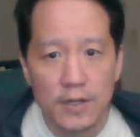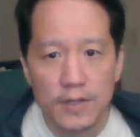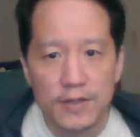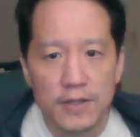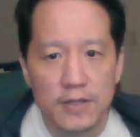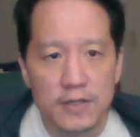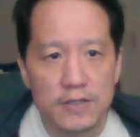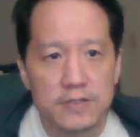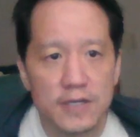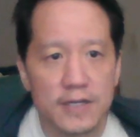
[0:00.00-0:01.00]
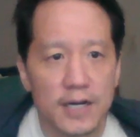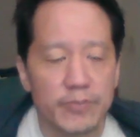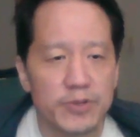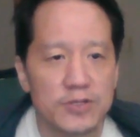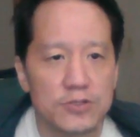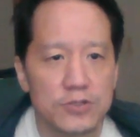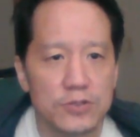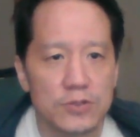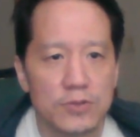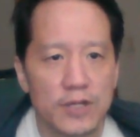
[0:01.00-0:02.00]
These cannot be
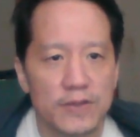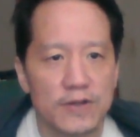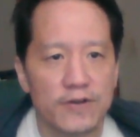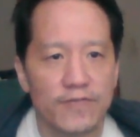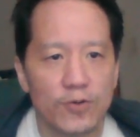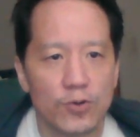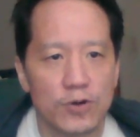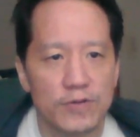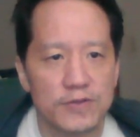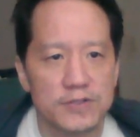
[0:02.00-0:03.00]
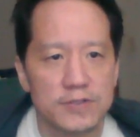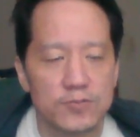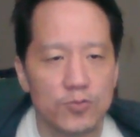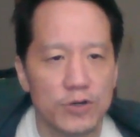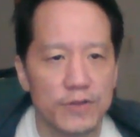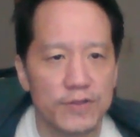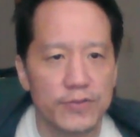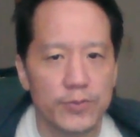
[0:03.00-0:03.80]
2, and therefore this is 1,